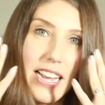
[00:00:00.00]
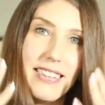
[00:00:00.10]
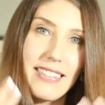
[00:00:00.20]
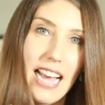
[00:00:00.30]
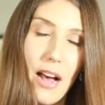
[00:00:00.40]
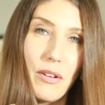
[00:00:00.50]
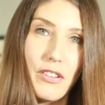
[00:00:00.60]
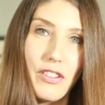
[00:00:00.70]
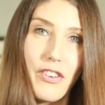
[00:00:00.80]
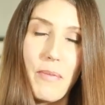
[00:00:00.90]
face
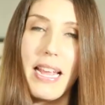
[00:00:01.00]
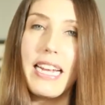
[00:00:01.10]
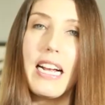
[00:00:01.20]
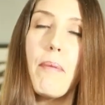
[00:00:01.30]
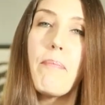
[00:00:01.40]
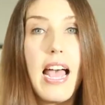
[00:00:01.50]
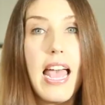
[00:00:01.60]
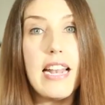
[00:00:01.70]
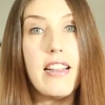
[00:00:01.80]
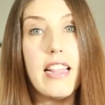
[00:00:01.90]
towels for makeup.
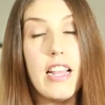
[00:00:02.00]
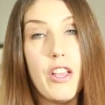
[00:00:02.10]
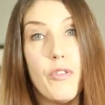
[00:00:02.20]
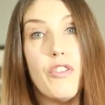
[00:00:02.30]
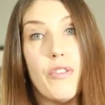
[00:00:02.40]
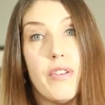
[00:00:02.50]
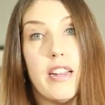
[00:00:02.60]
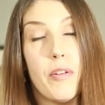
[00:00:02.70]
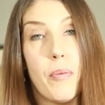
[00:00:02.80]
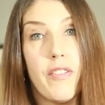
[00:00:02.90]
And you do
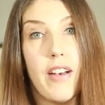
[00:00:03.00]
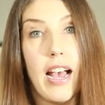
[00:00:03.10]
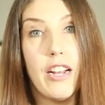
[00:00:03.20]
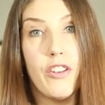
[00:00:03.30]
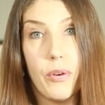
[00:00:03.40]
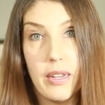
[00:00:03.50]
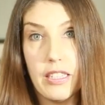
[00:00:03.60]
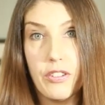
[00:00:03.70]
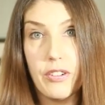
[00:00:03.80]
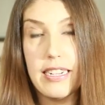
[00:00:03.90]
need to provide
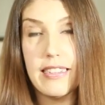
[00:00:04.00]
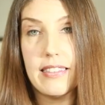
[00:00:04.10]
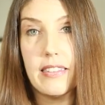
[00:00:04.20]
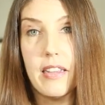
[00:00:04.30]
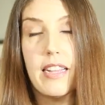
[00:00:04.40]
toiletries,